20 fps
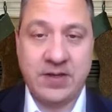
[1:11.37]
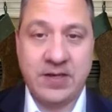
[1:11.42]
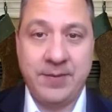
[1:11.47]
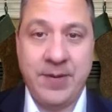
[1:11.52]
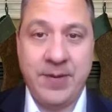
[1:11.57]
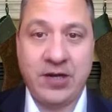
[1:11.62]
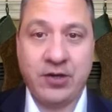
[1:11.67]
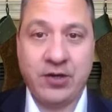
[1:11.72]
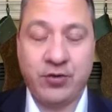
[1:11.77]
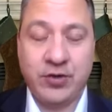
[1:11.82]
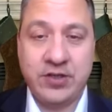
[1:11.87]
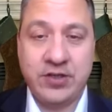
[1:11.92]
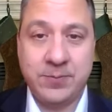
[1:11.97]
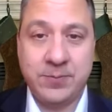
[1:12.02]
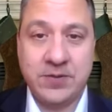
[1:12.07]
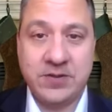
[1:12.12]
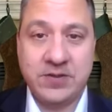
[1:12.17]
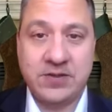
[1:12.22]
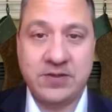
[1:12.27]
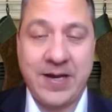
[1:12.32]
about
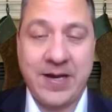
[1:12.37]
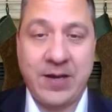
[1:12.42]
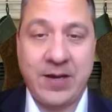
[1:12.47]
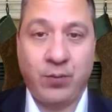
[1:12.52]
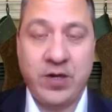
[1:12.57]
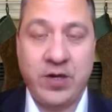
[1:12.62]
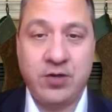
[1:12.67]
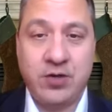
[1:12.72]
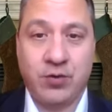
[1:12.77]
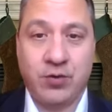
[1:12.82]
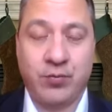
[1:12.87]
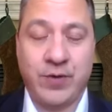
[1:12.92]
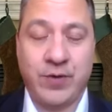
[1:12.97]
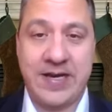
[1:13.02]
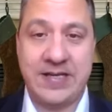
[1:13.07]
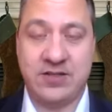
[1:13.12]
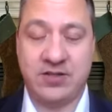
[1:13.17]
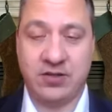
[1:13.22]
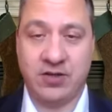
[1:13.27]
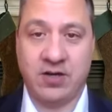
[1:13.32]
Christmas, about what your
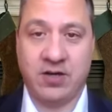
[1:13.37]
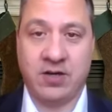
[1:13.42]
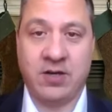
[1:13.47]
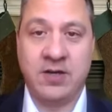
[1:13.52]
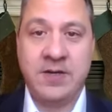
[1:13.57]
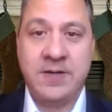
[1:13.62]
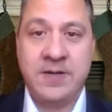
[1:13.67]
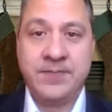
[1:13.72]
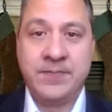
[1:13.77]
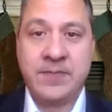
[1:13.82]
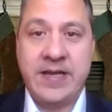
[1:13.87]
rights are,